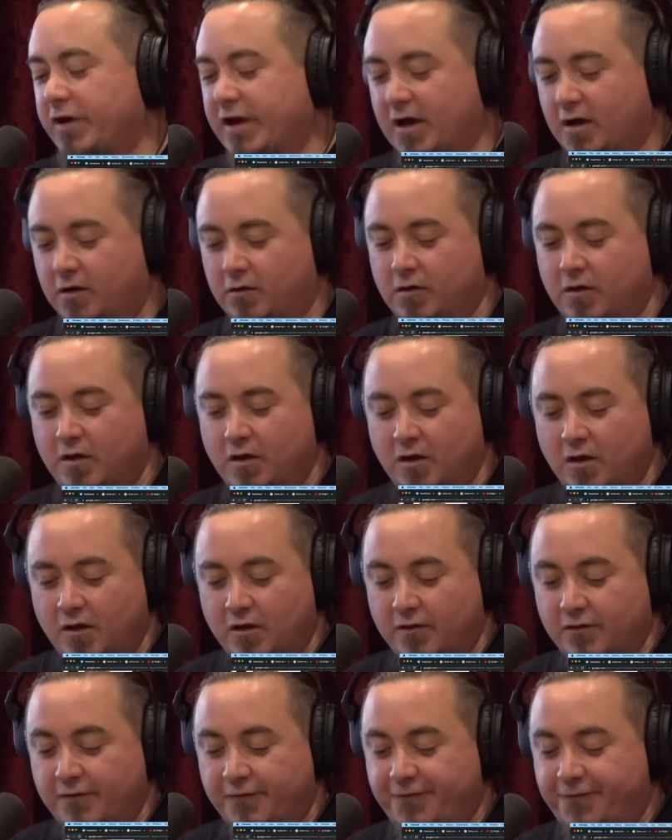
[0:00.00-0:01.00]
Now,
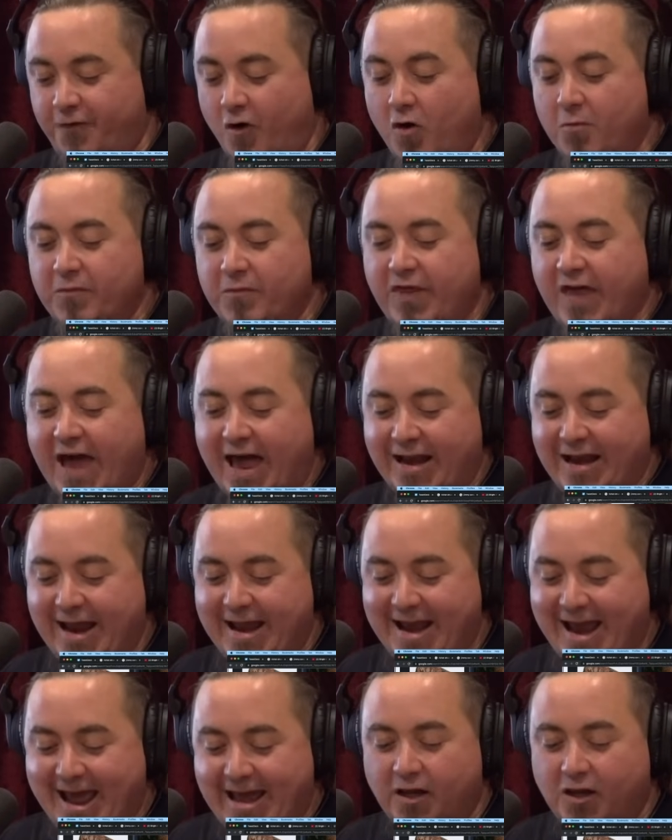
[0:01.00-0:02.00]
from that
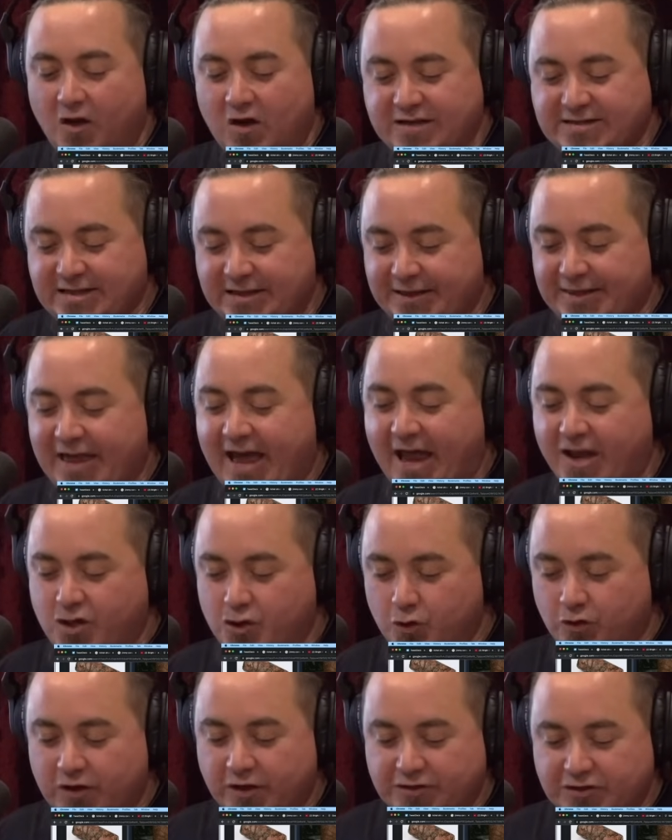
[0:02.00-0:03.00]
and analyzing that,
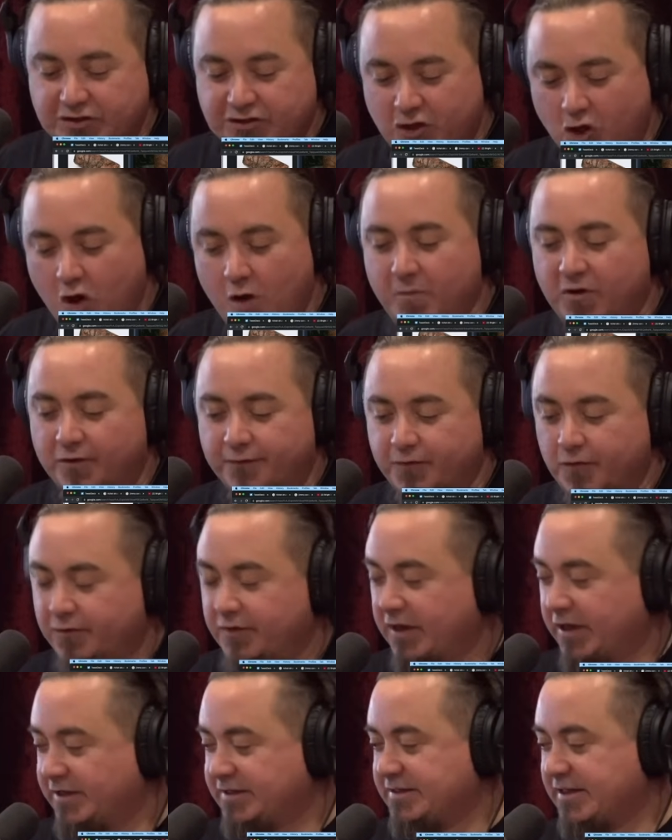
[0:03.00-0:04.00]
you can determine a few
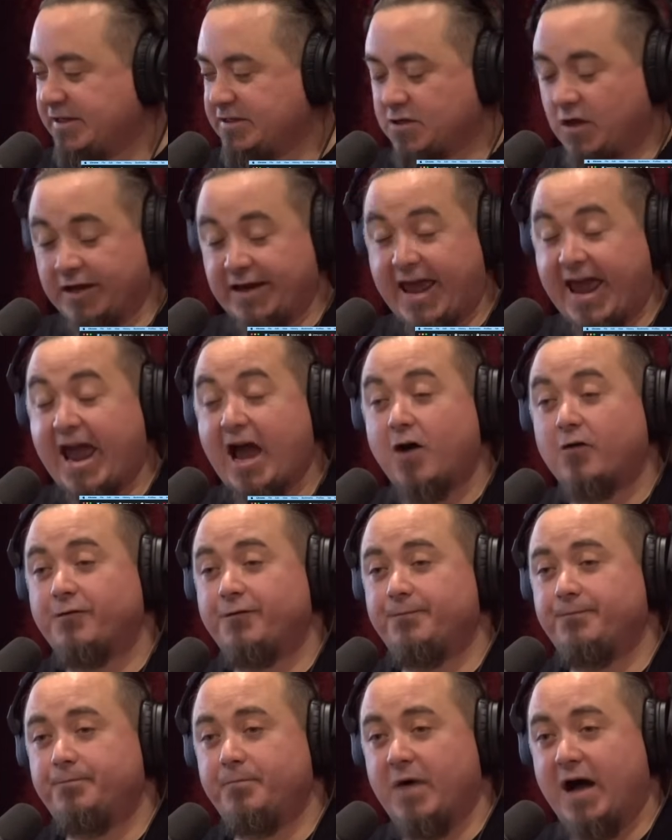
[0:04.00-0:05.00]
things. Things like how
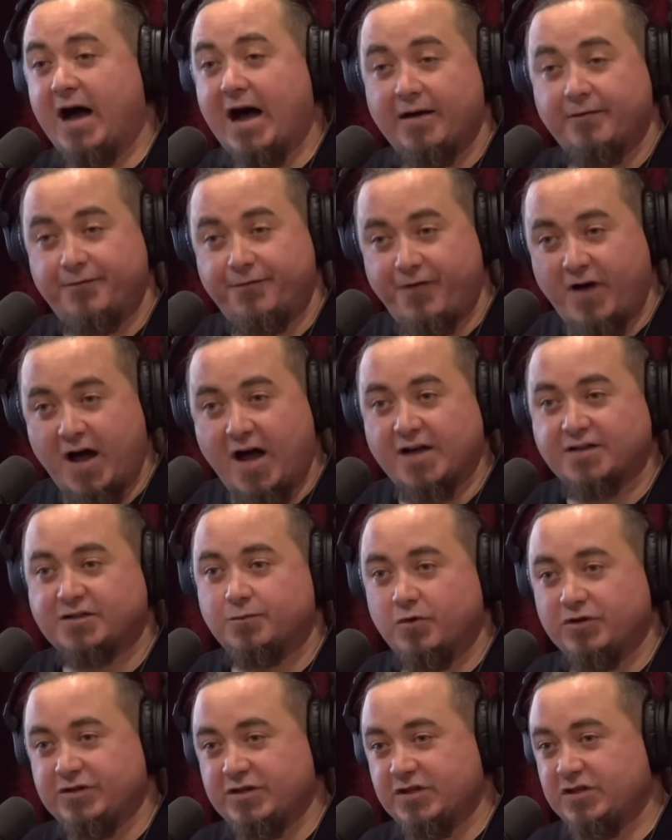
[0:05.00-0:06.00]
fast
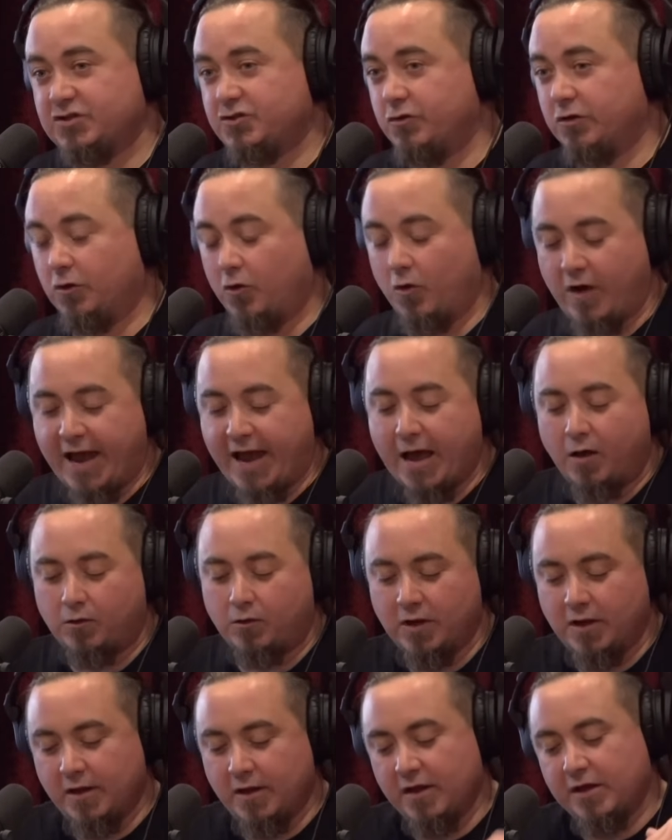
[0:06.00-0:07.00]
was this drill, or
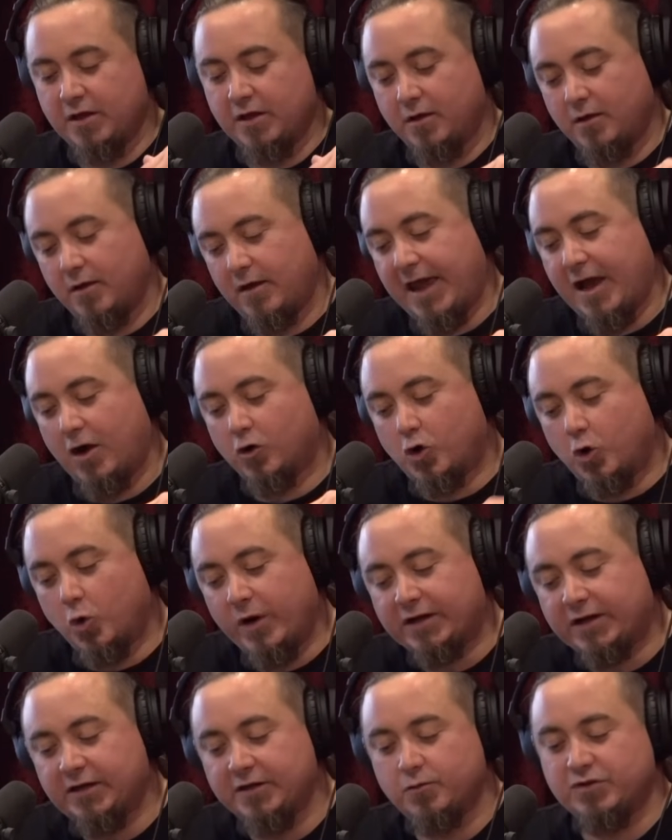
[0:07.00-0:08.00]
how
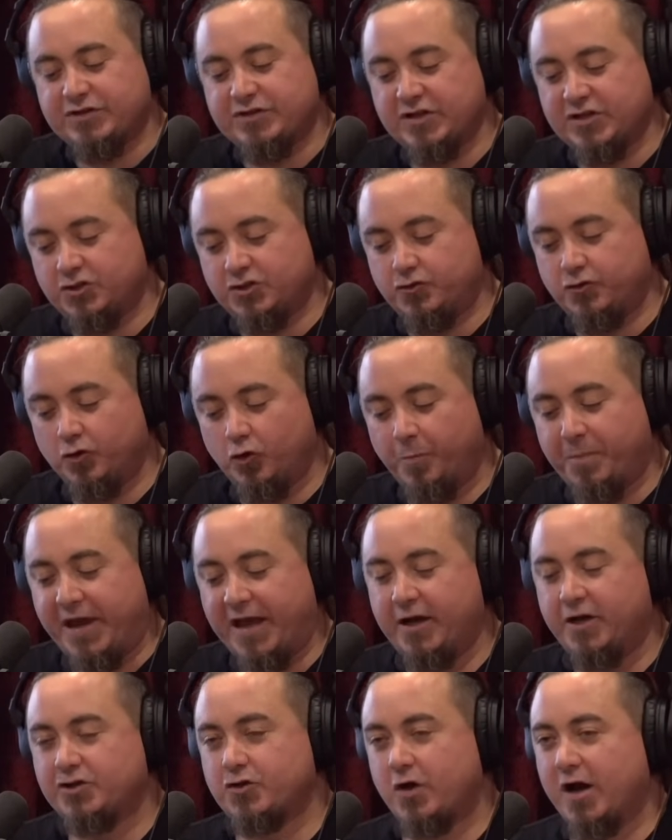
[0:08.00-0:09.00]
quickly was this drill
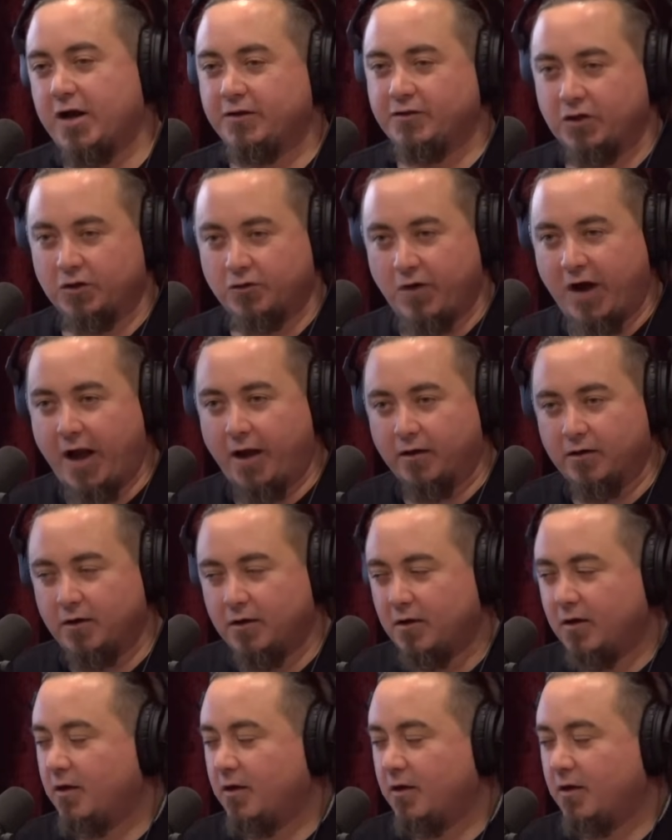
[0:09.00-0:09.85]
penetrating the granite.